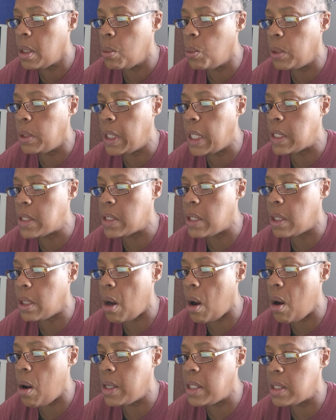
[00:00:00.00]
when they said,
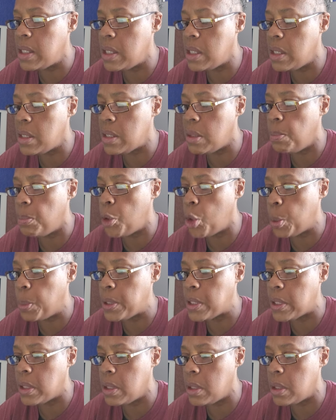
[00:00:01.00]
all intents and
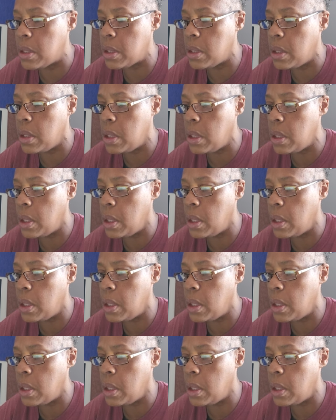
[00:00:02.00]
purposes,